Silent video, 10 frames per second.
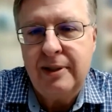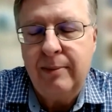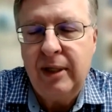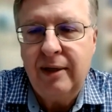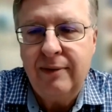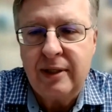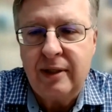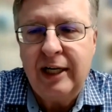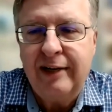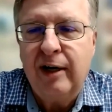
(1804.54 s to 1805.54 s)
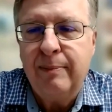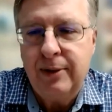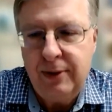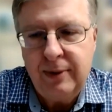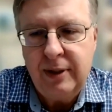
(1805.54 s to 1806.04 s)
and may give us a lot of
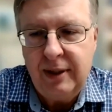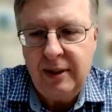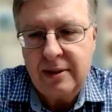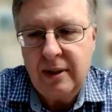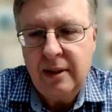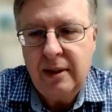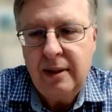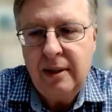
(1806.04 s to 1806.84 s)
opportunities. Yeah.